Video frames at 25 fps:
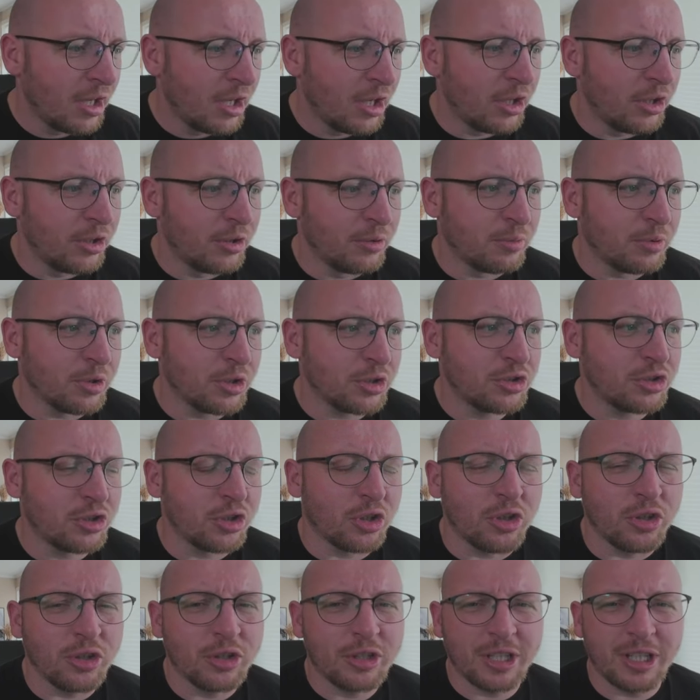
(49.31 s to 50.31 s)
And there was
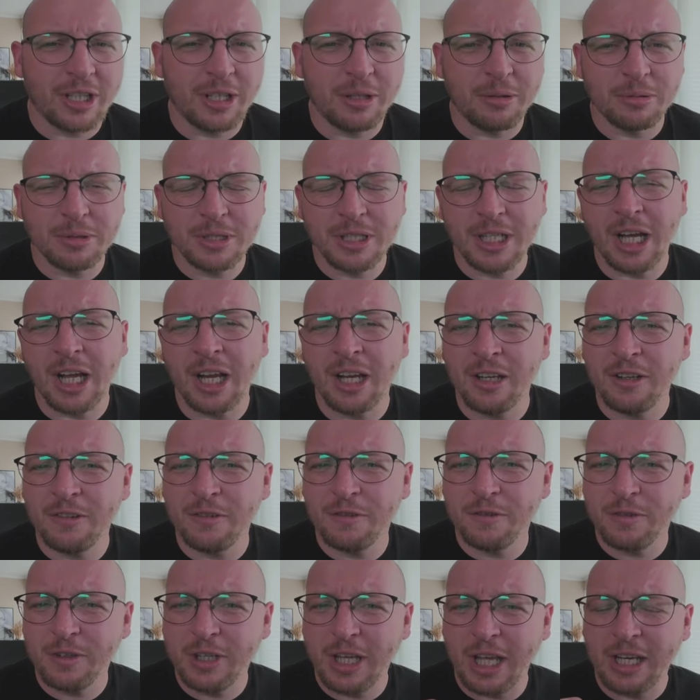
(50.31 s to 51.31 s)
talk that he was kind
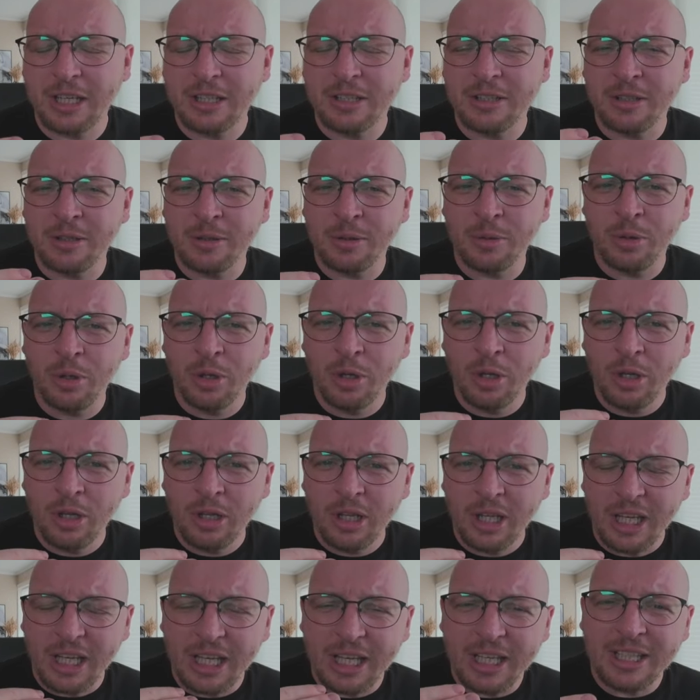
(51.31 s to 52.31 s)
of getting
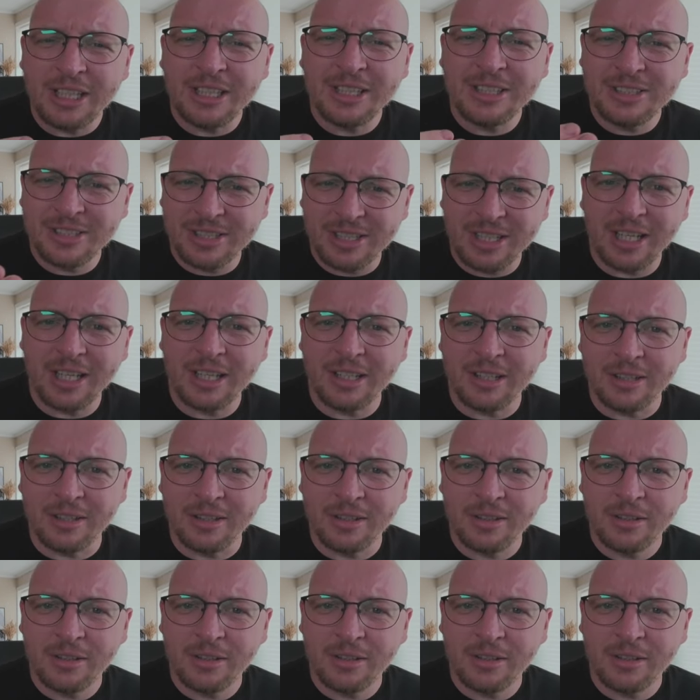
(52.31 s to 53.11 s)
eased in